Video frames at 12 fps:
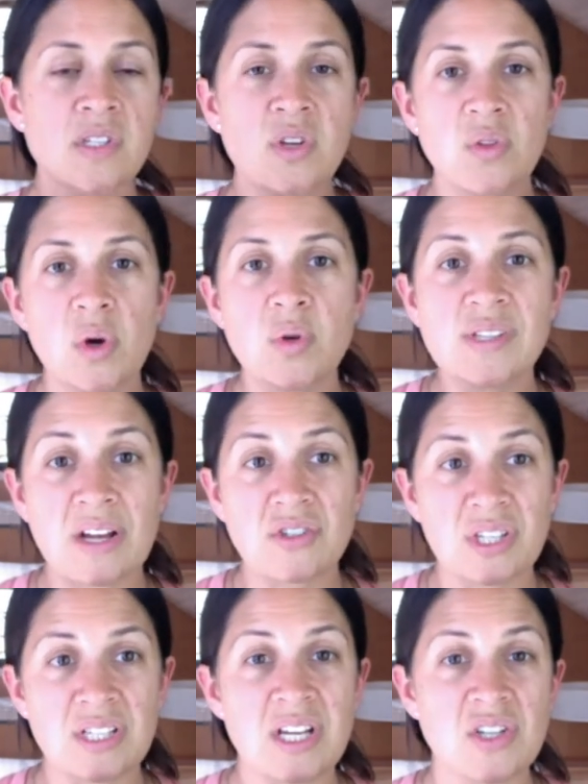So those
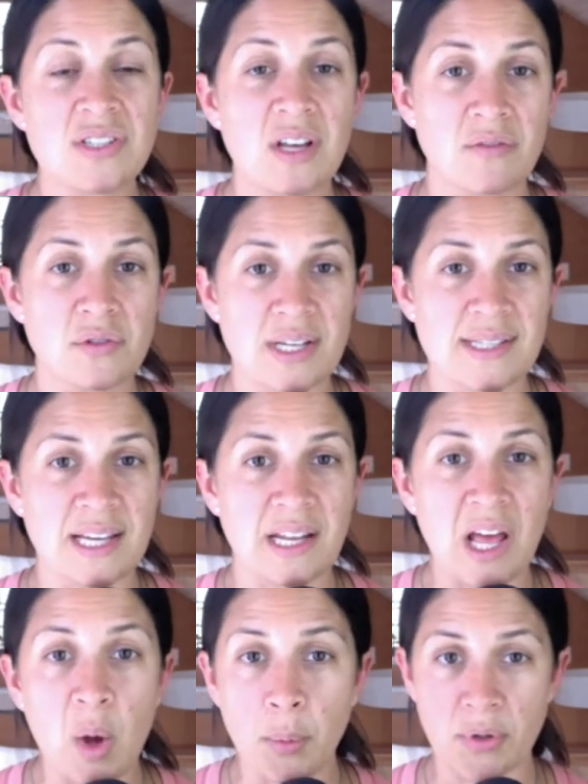actually teach self-dressing
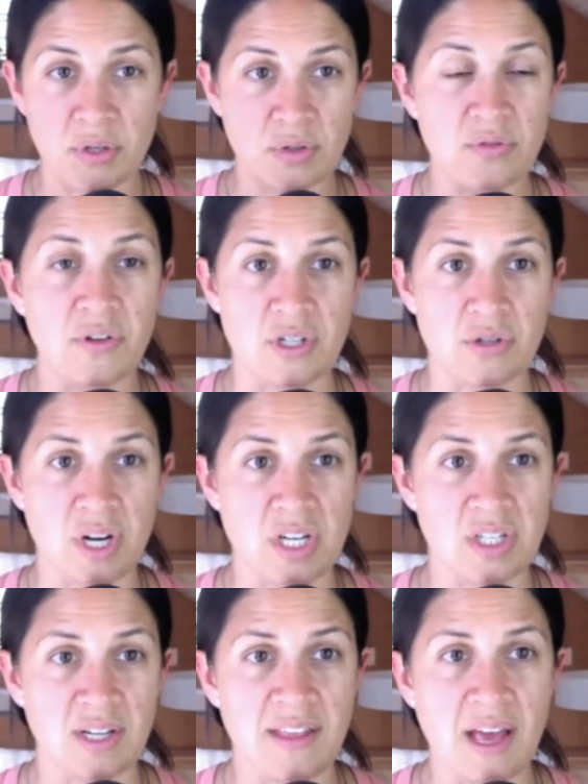and help reduce
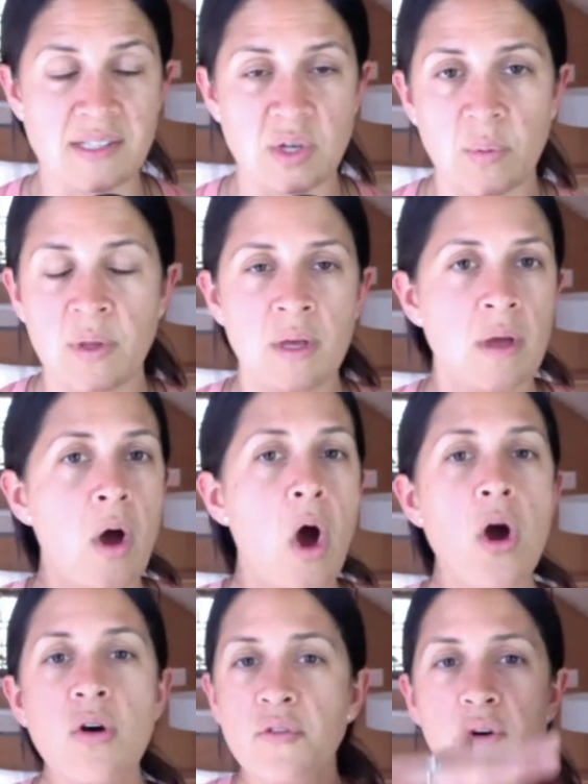frustration in that. So
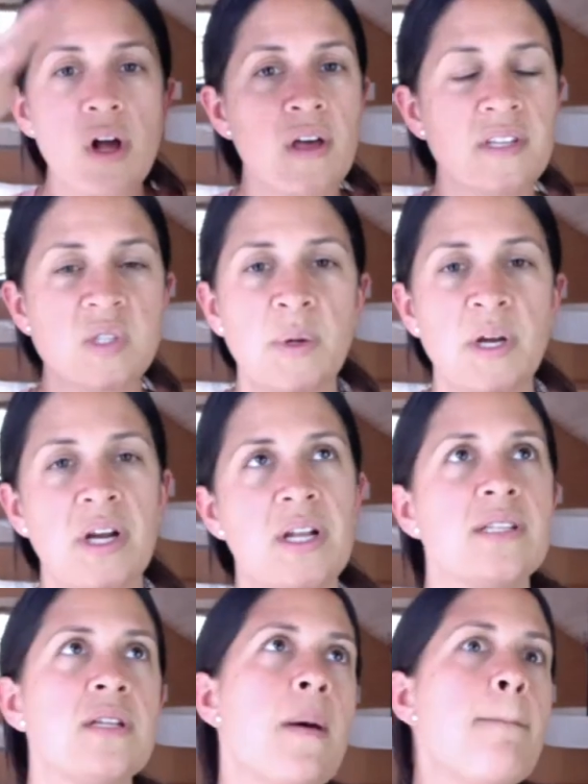overall in this
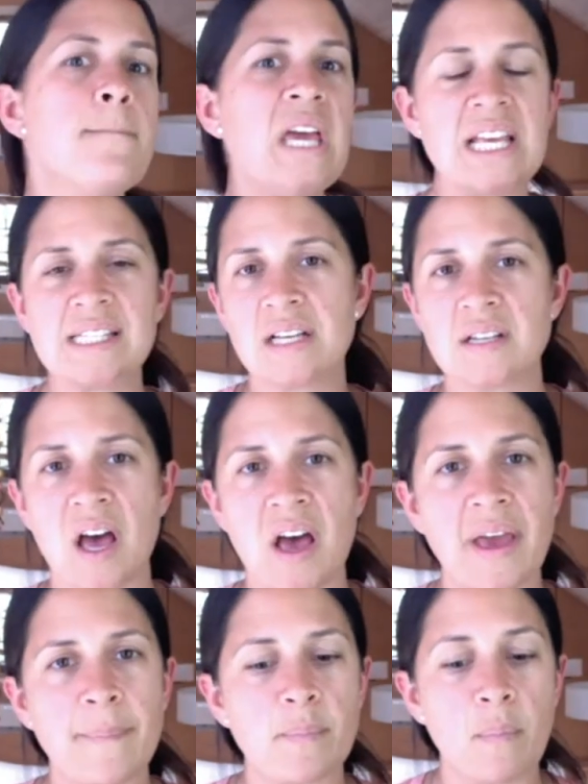period it's an amazing
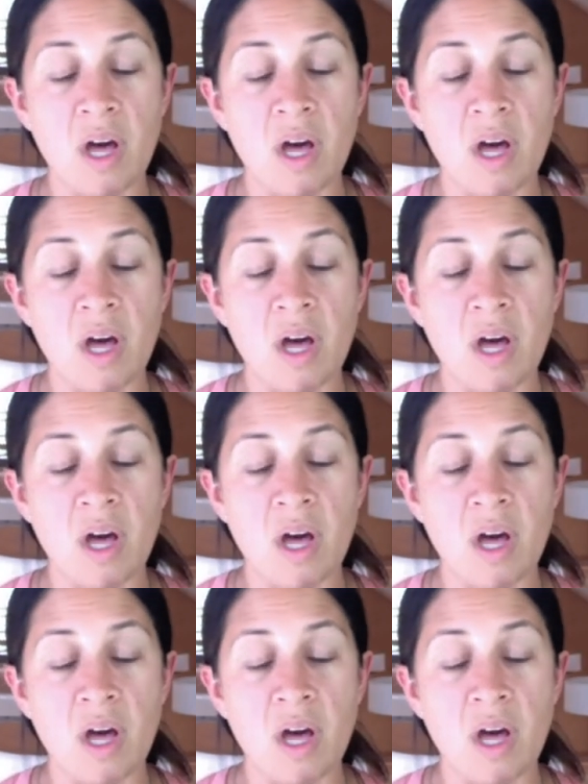time.